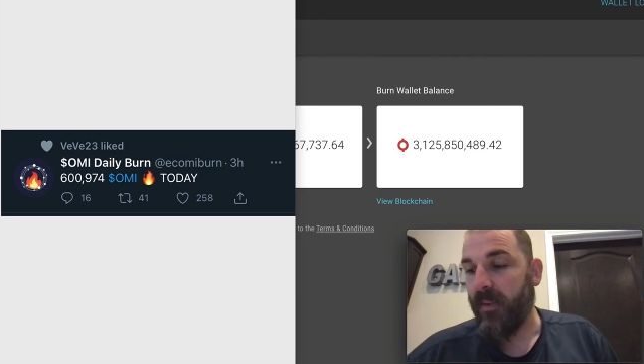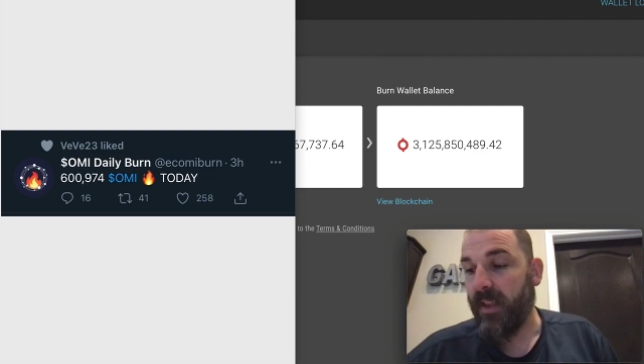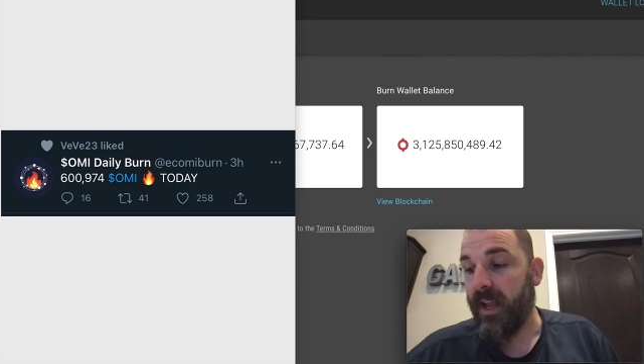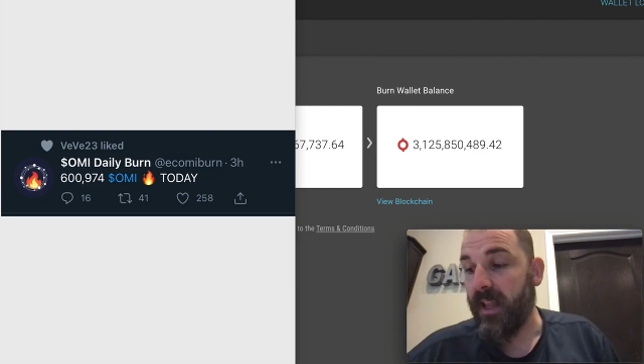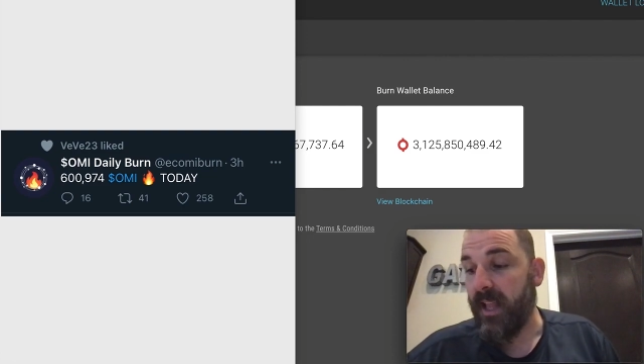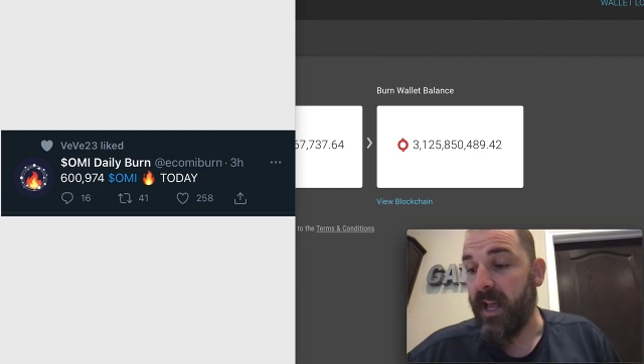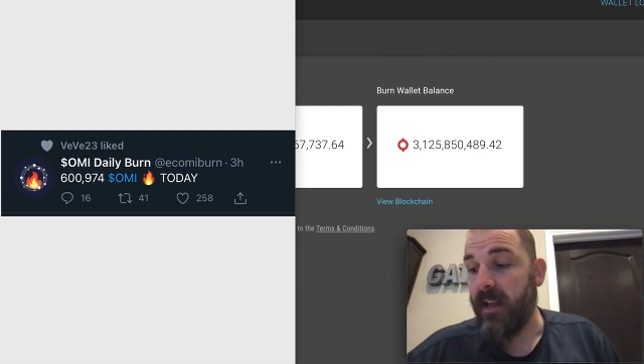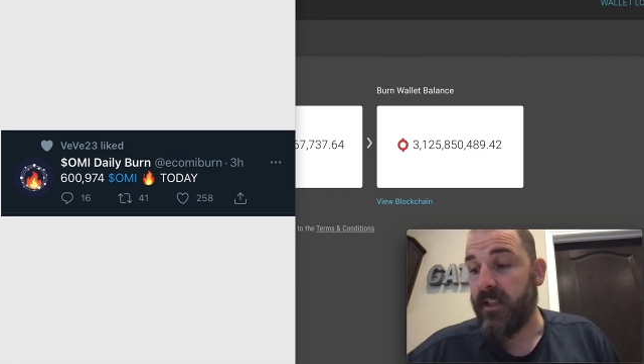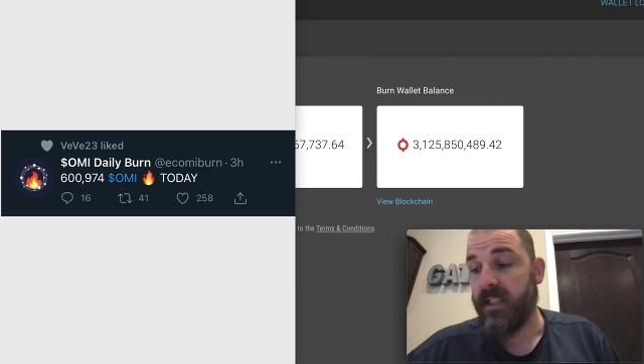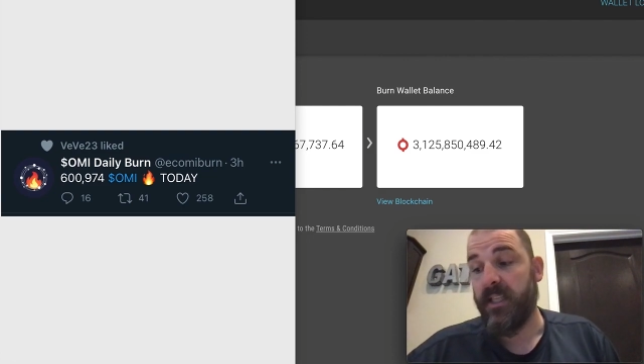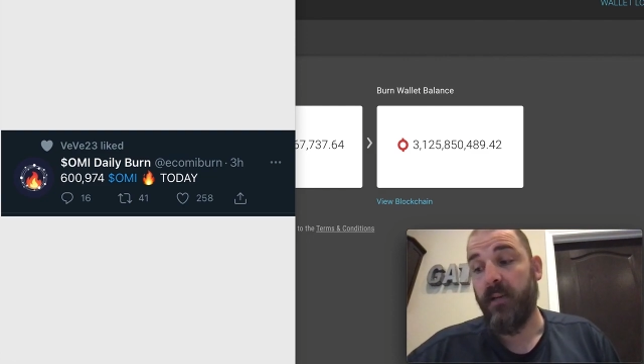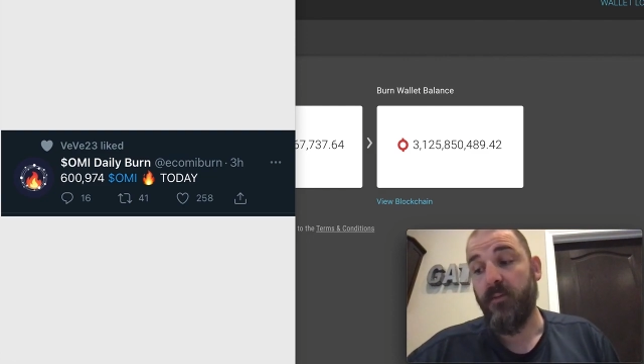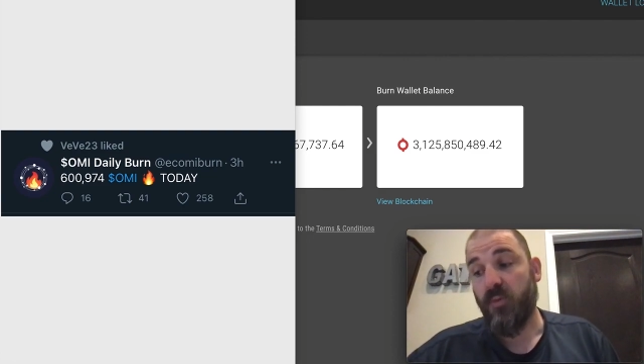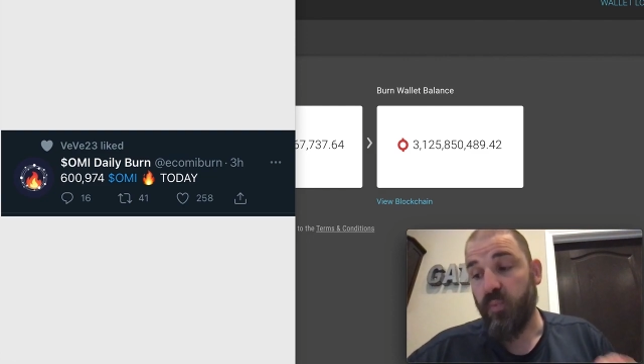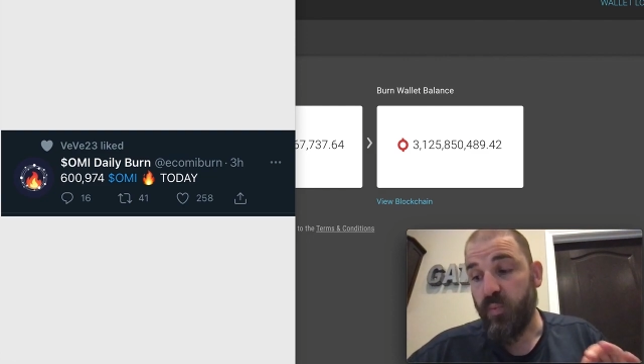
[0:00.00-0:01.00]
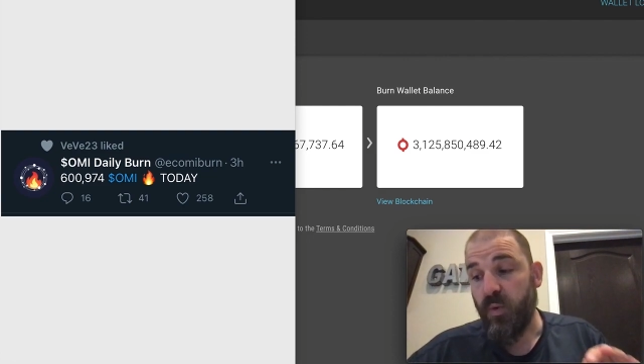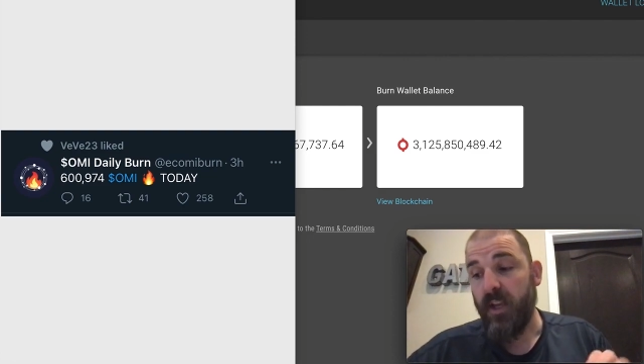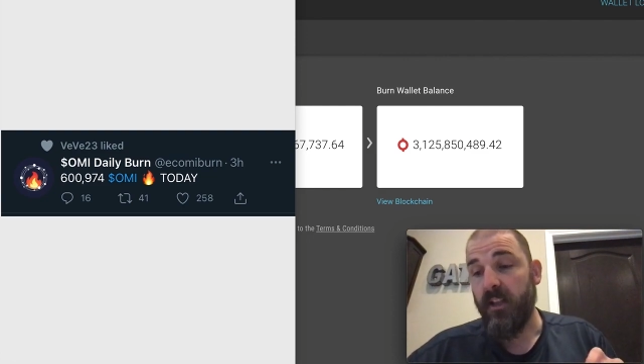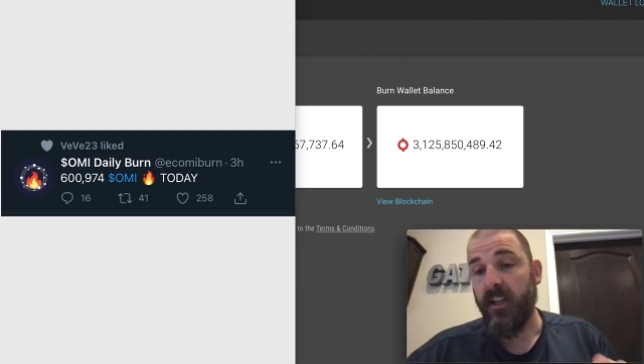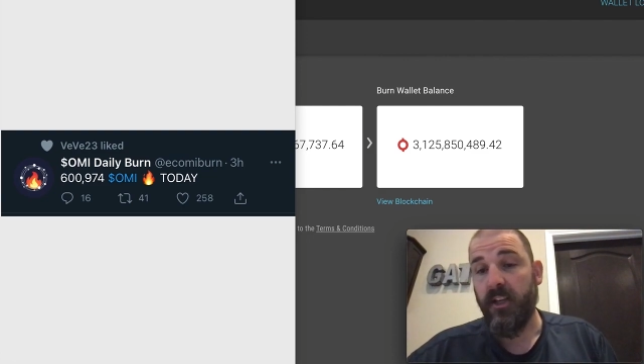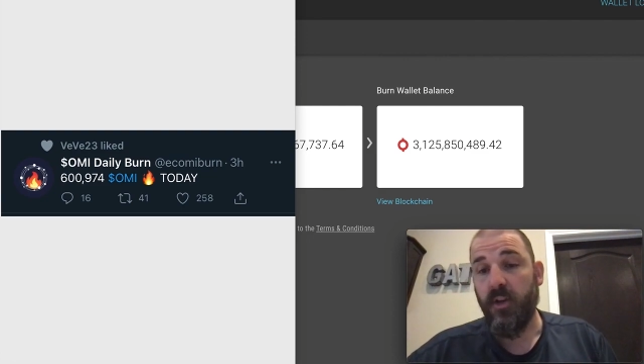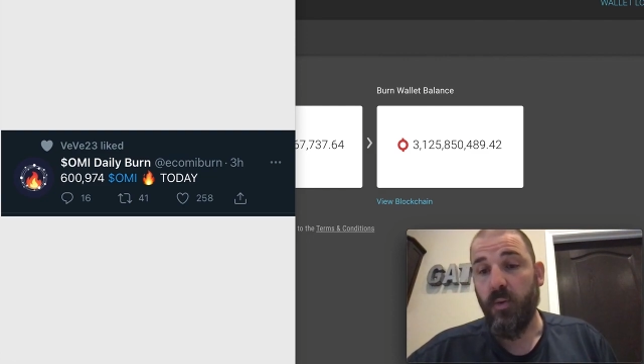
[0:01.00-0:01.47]
and that that seems
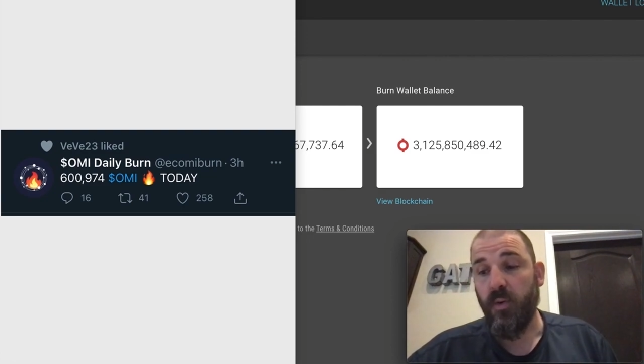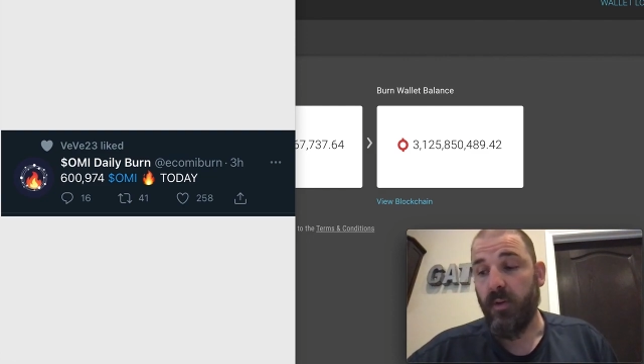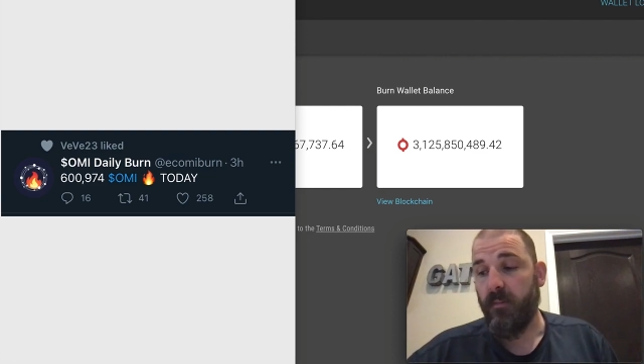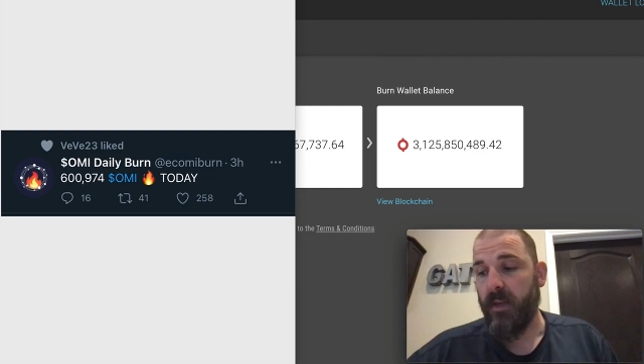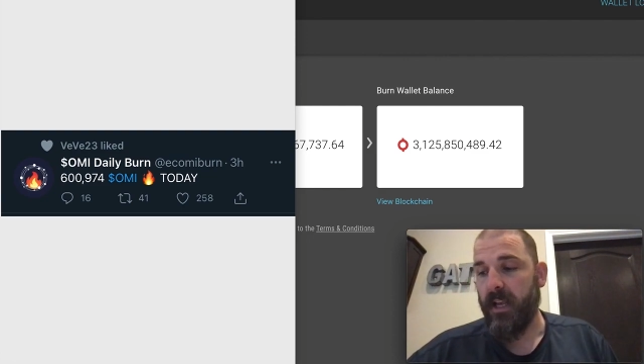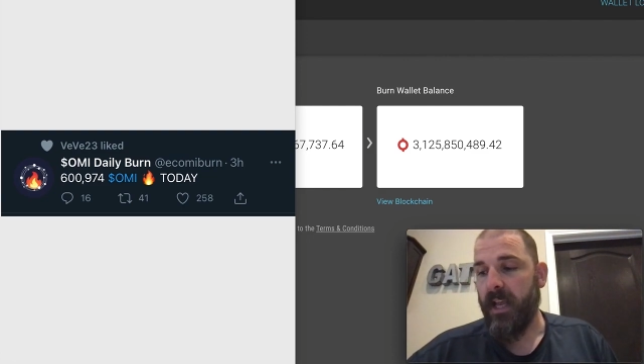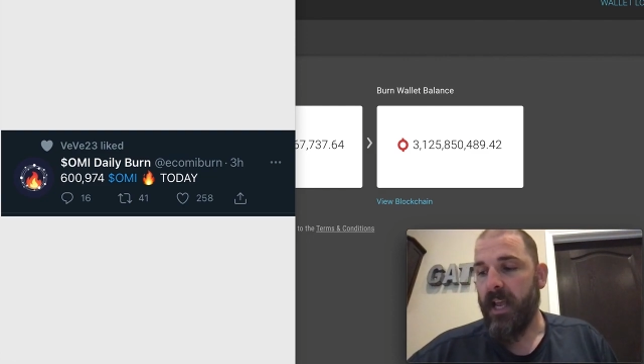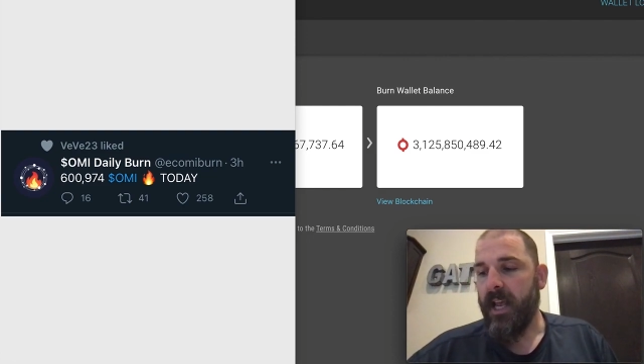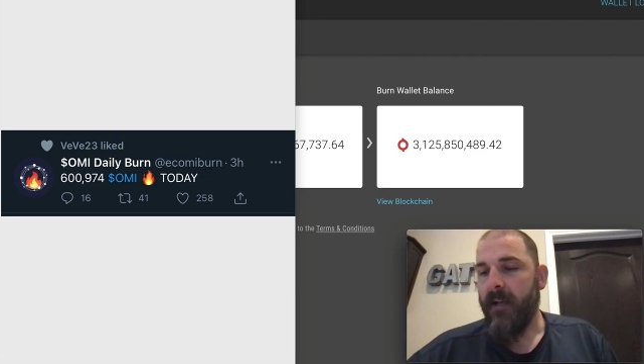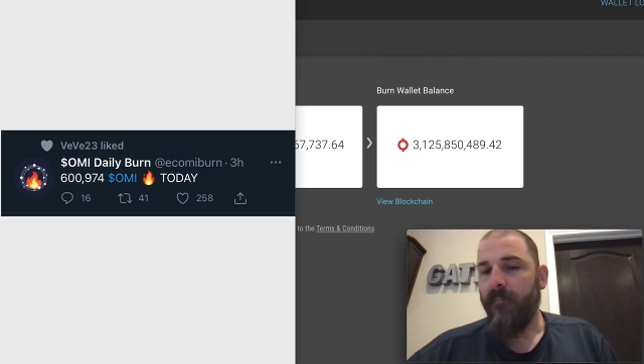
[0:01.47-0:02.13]
really cool to me.